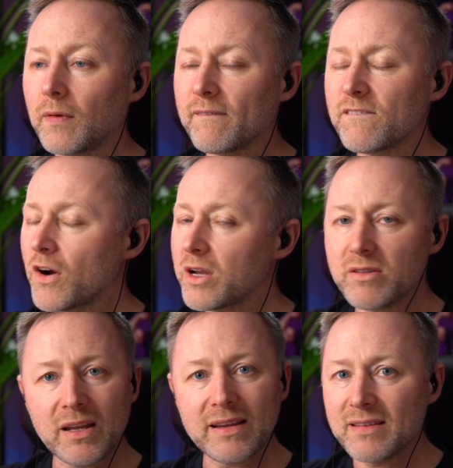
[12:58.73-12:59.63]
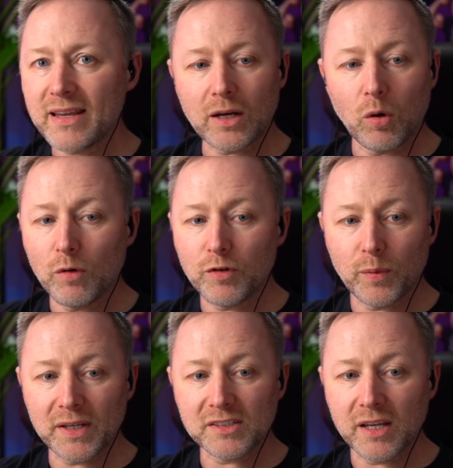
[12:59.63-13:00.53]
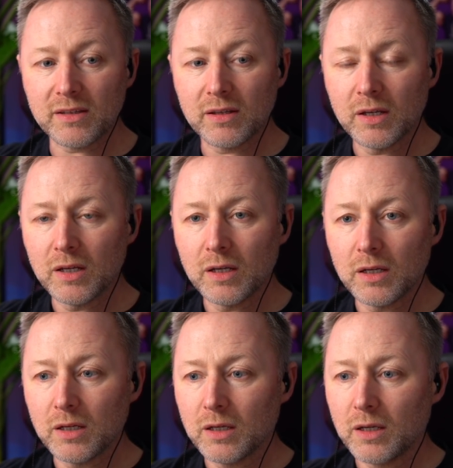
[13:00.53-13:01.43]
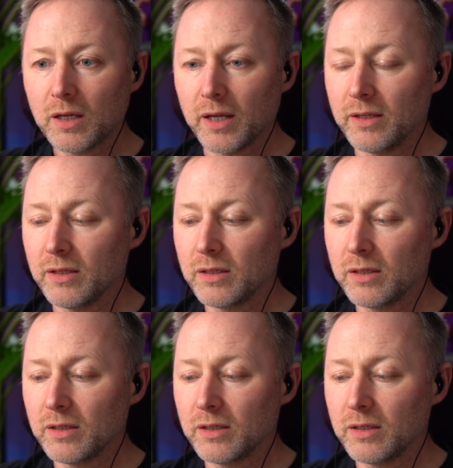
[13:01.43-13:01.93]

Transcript: fucking didn't take in half of what he said. And